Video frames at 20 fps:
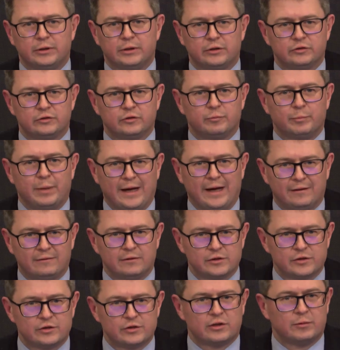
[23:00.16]
because of
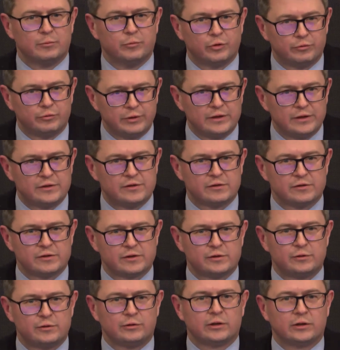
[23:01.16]
patents. There are more
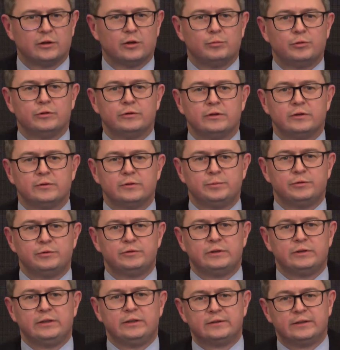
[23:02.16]
reasons to the global disputes
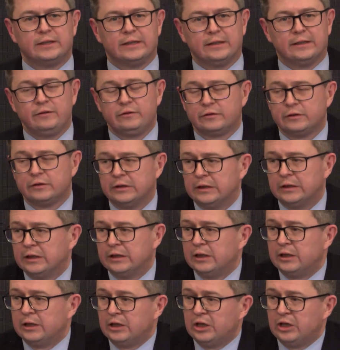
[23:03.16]
these days.
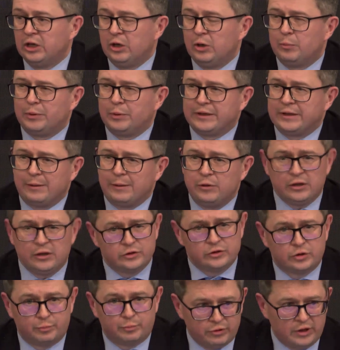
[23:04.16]
But I'm not
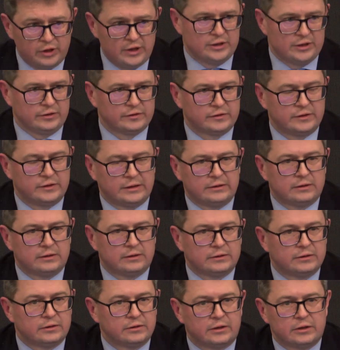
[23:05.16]
surprised
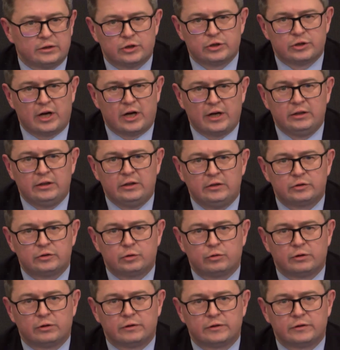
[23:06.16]
that the Chinese
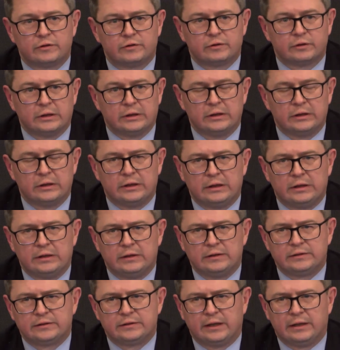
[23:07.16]
courts
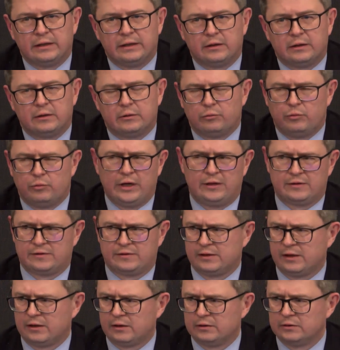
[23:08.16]
say, wait a
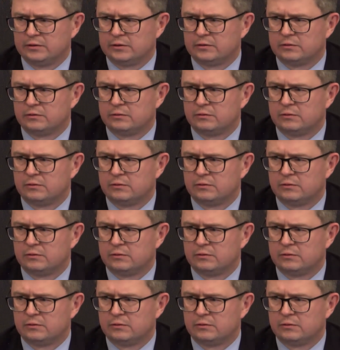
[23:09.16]
second,